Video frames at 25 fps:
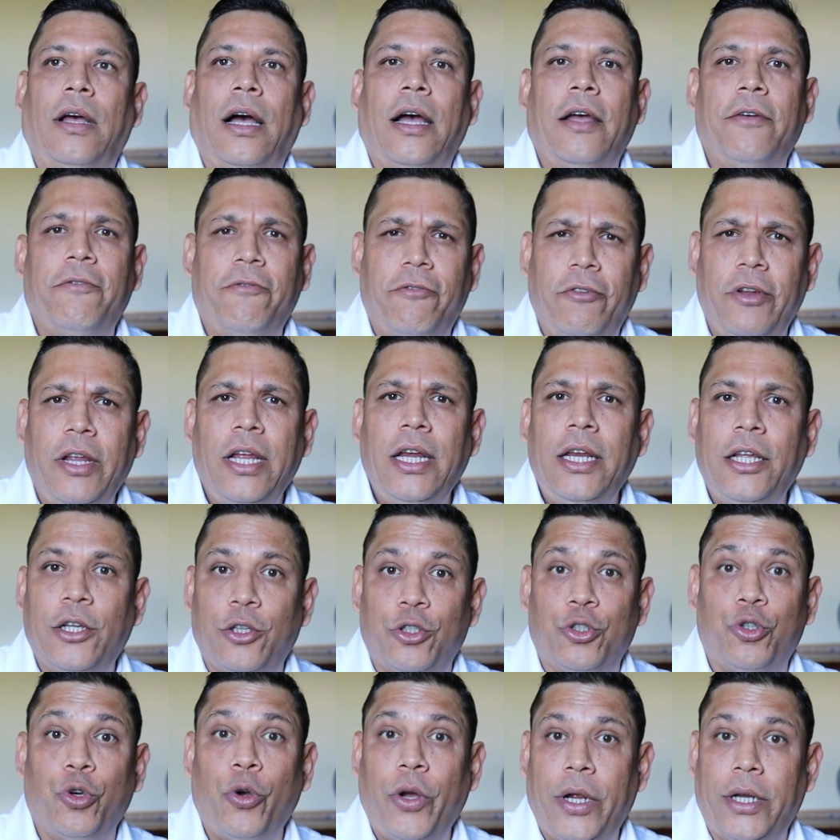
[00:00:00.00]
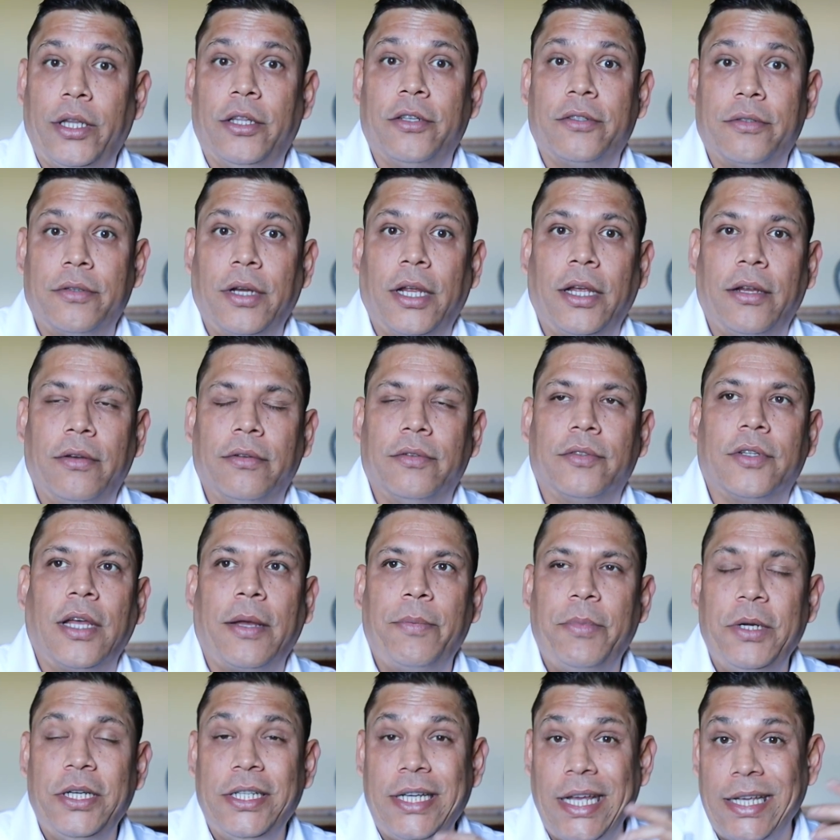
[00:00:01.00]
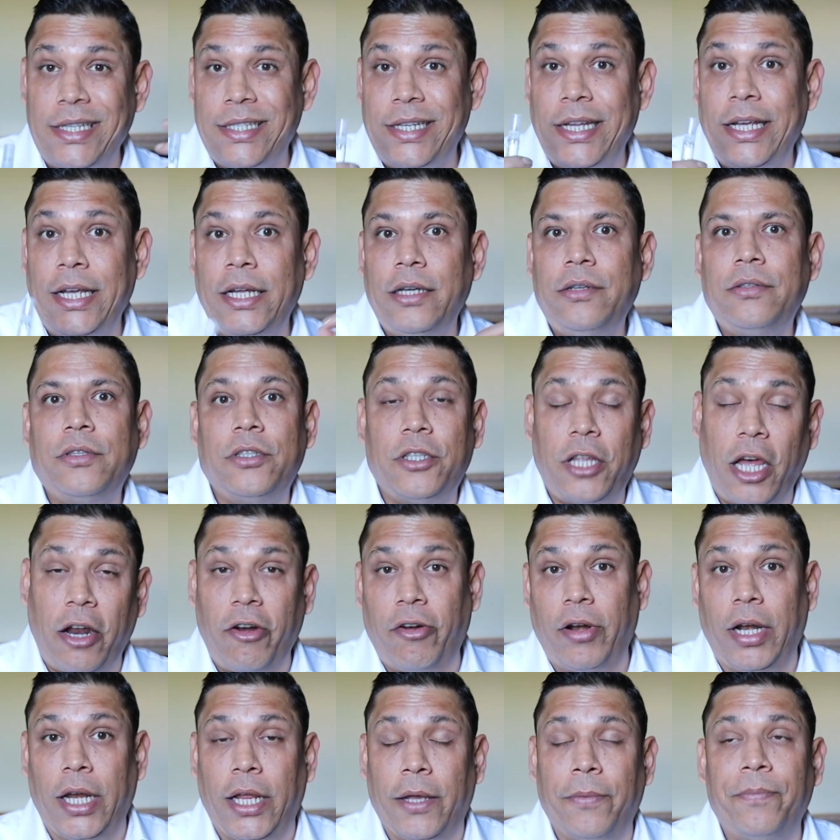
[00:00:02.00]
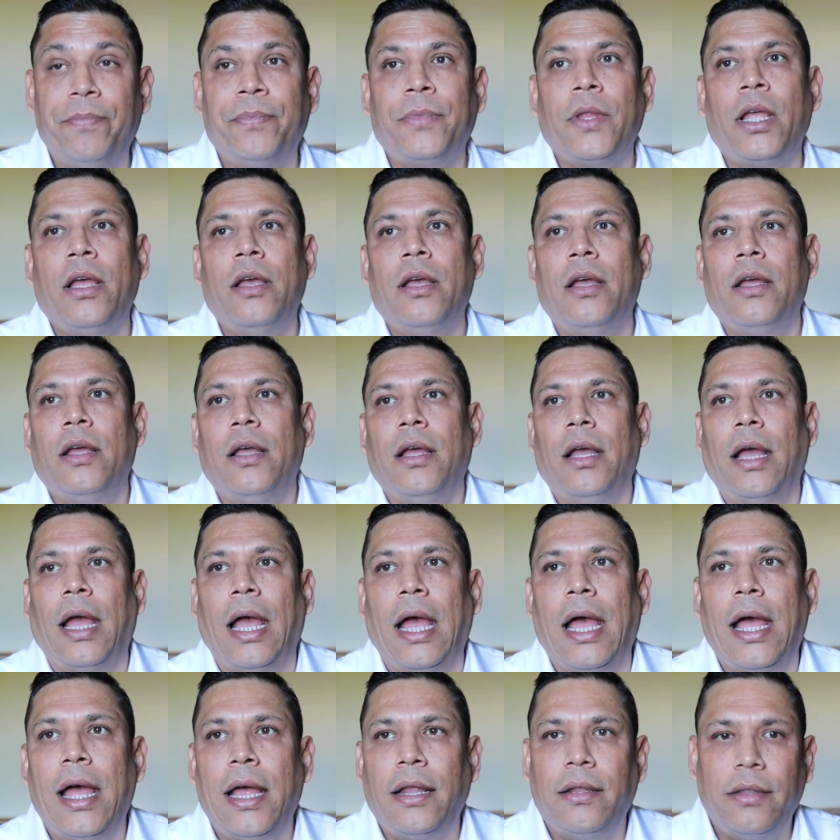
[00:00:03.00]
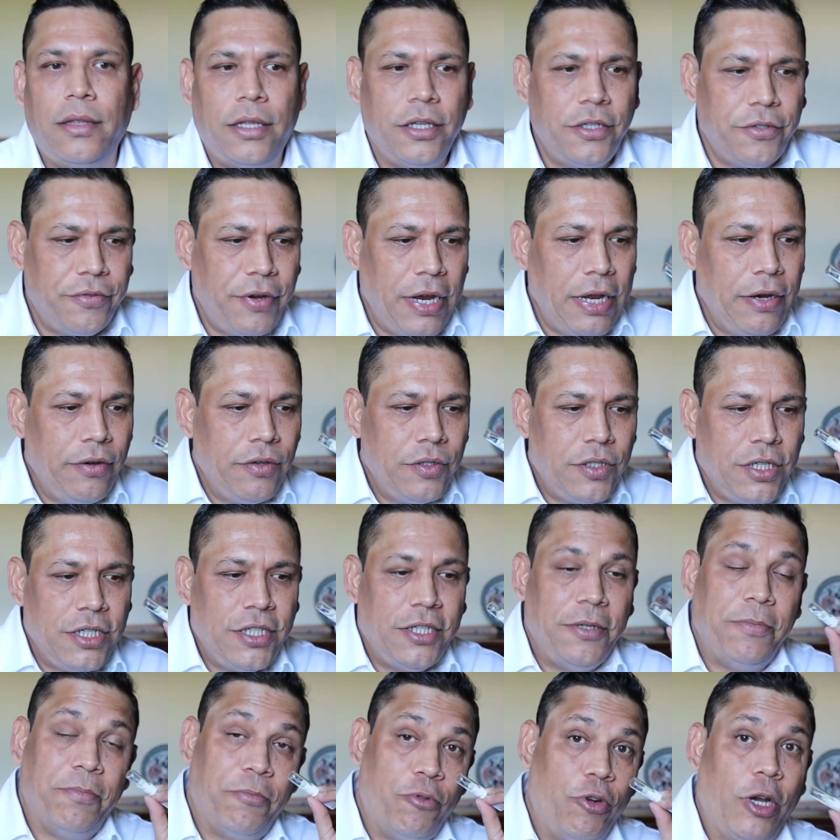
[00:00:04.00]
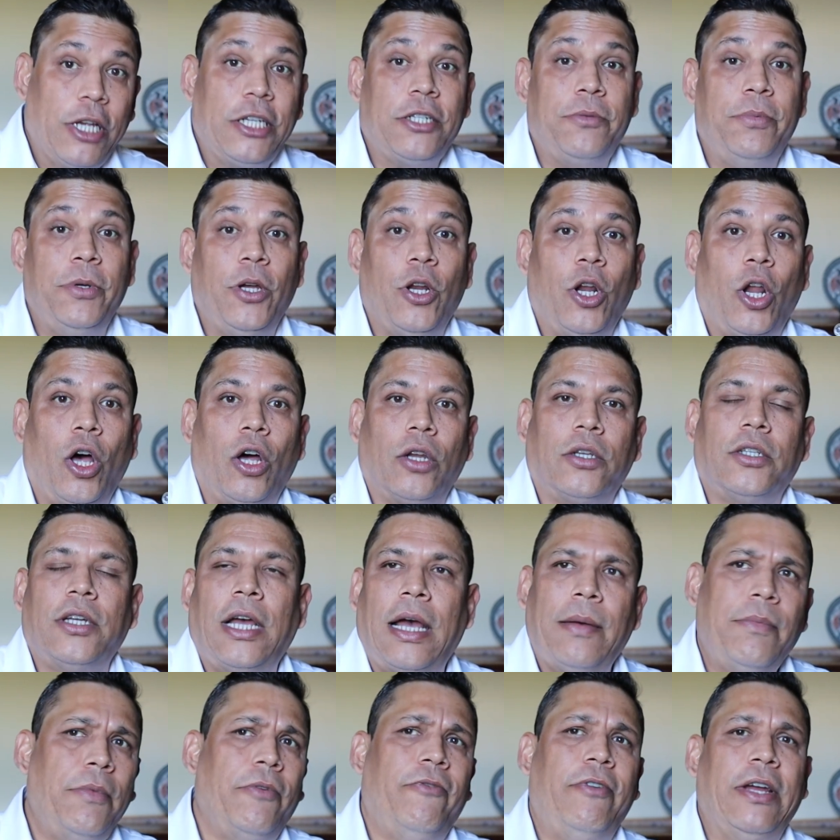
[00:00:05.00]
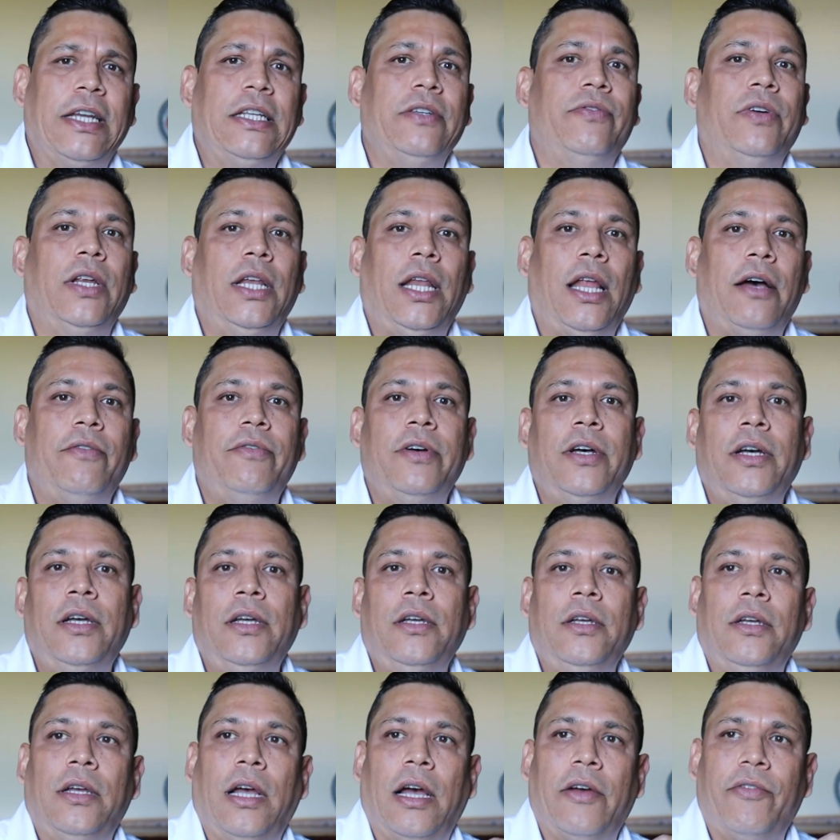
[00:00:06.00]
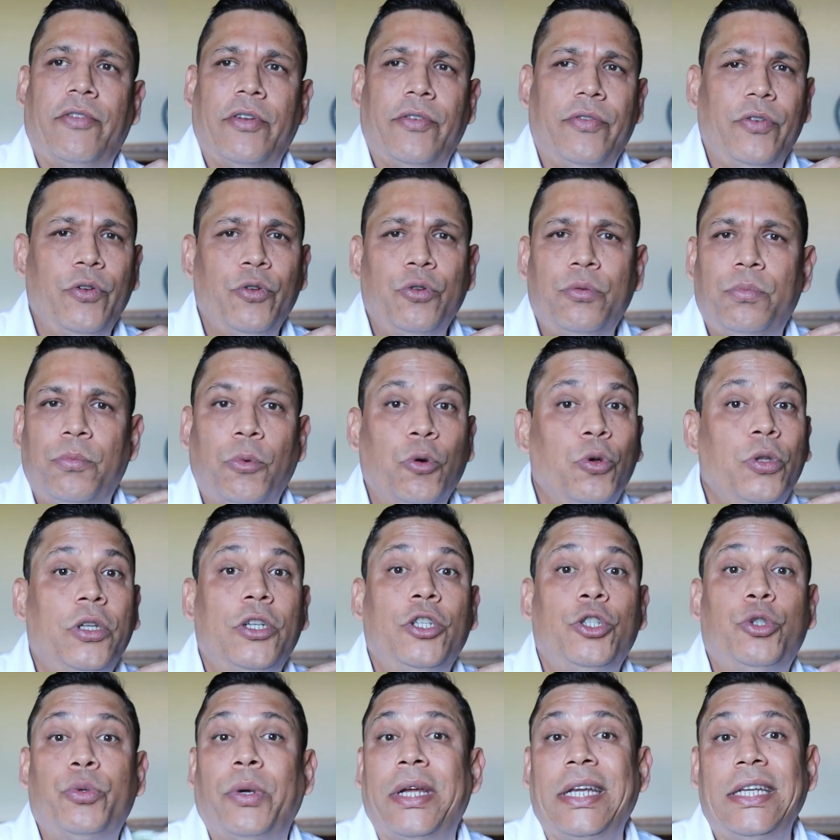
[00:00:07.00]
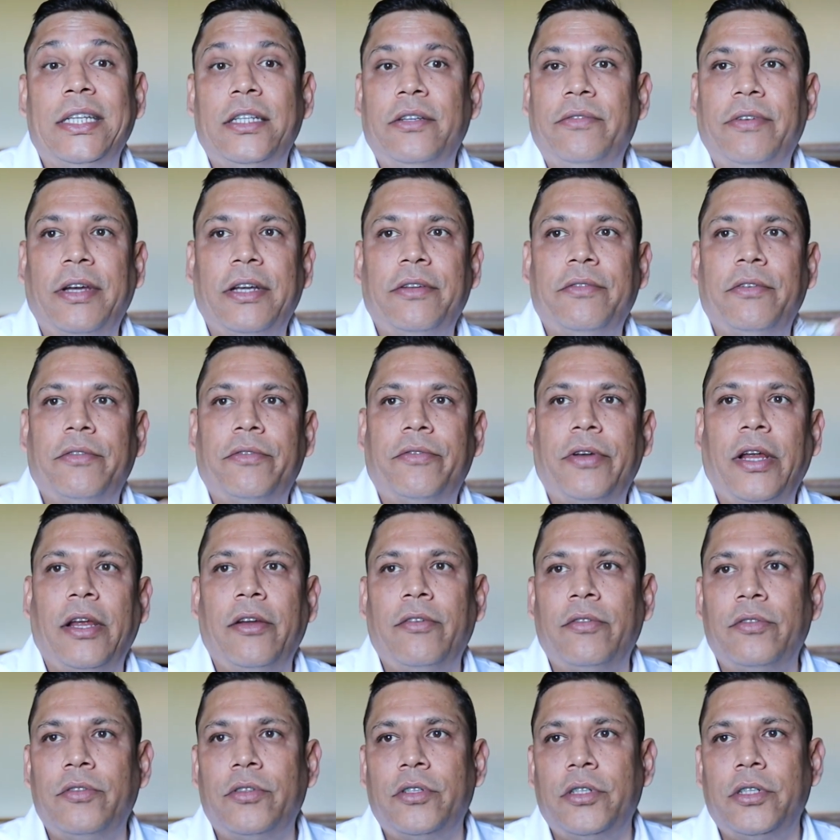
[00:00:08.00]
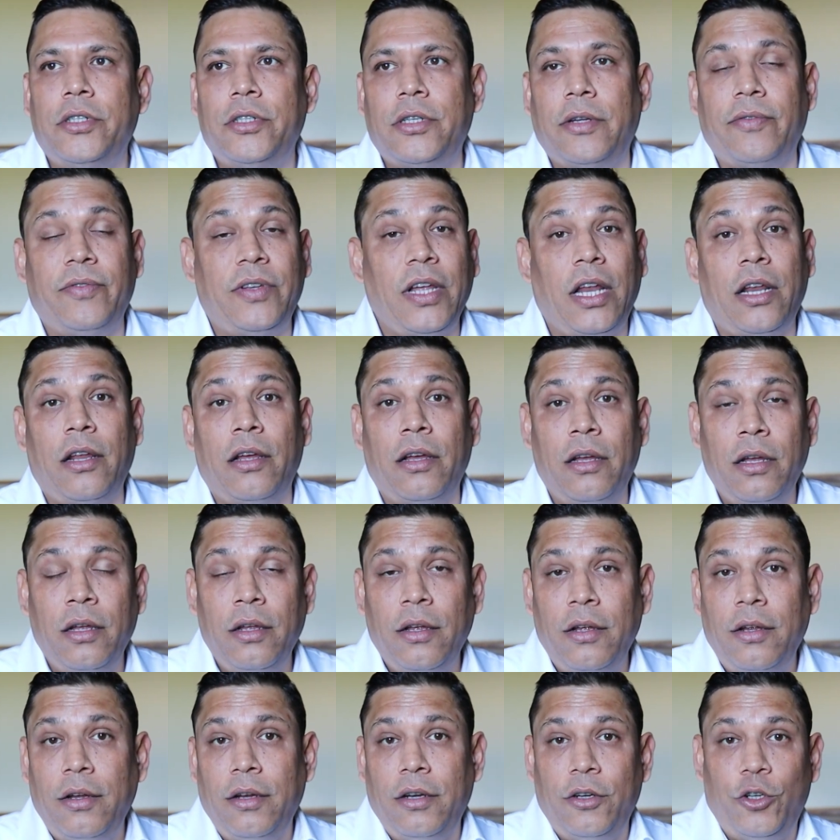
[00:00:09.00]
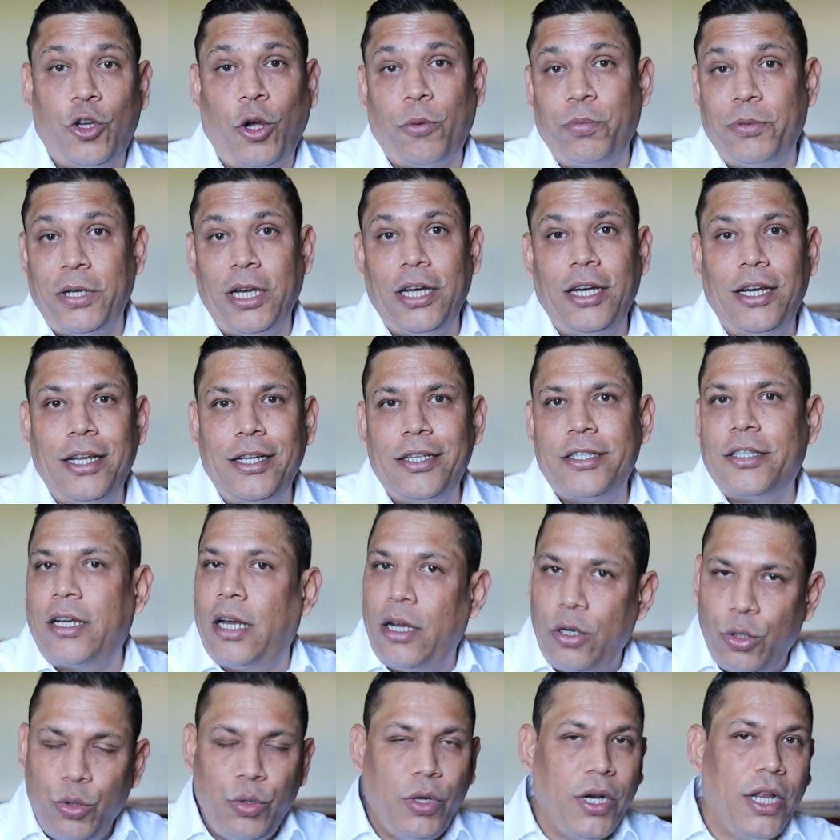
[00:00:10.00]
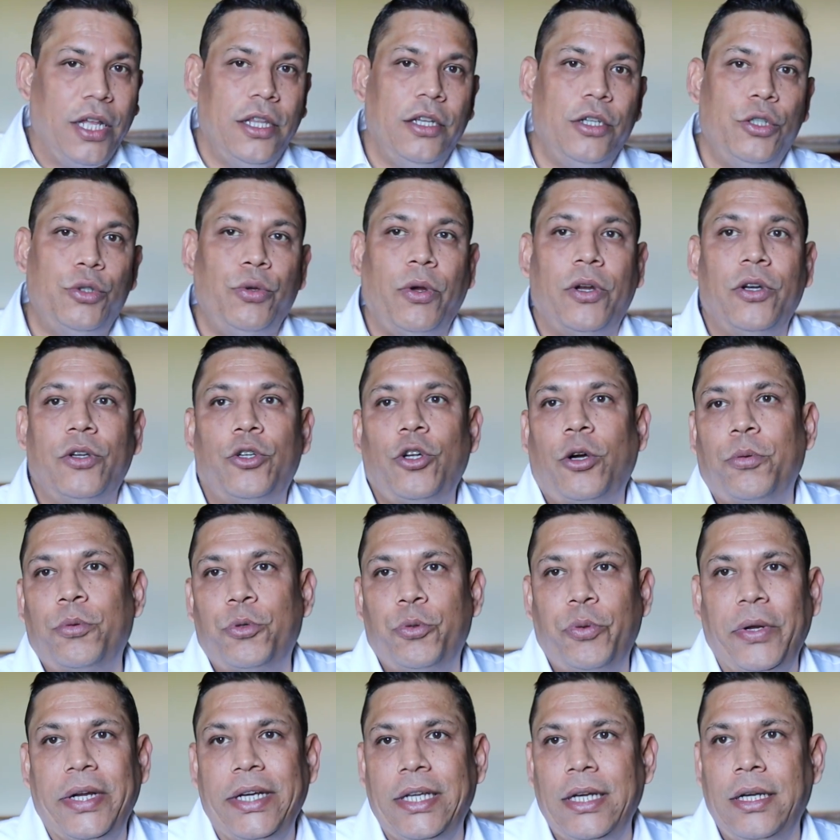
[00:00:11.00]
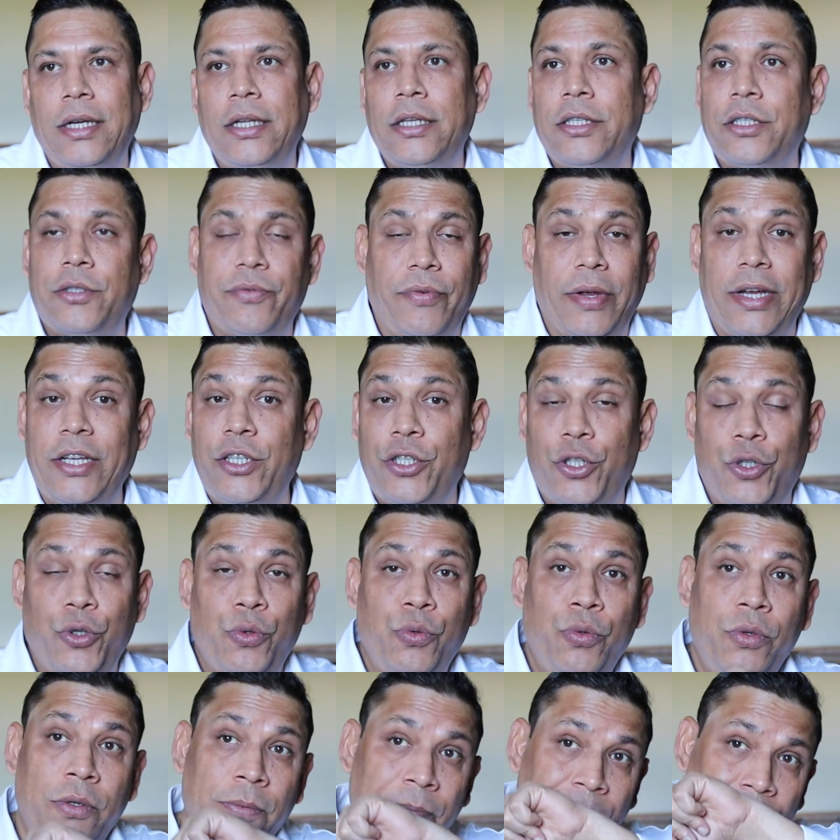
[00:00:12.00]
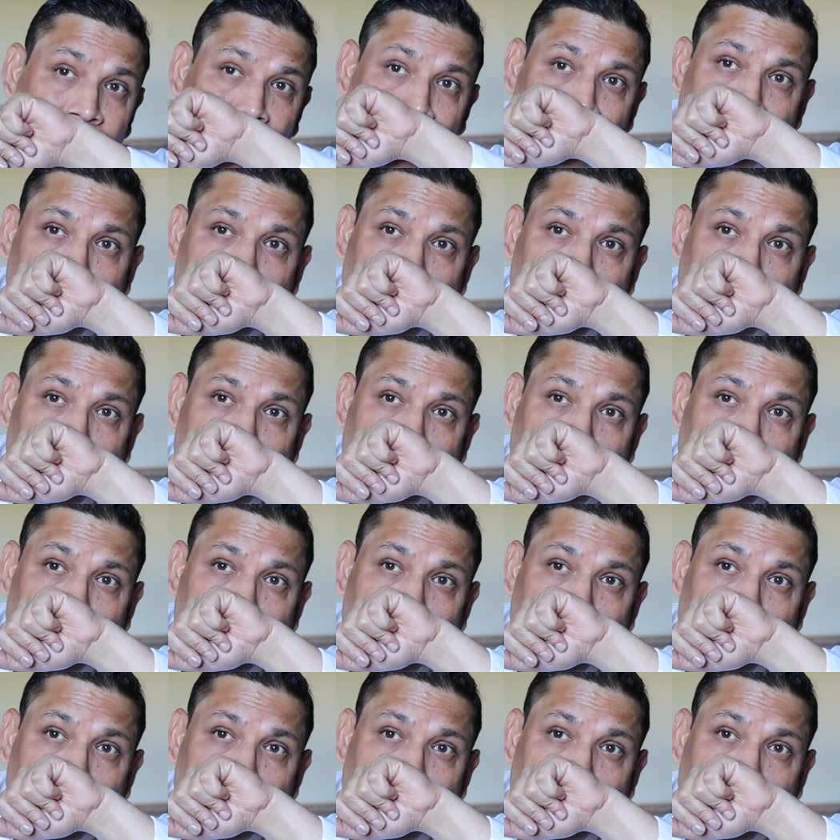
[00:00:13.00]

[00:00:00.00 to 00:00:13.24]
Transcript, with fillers: I've really enjoyed this fragrance. I've been testing it thoroughly and this fragrance has impressed me a lot. I'm a vetiver lover. I've reviewed more than 20 vetiver fragrances. I've done a top 10 list. I'll do another top 20 list very soon.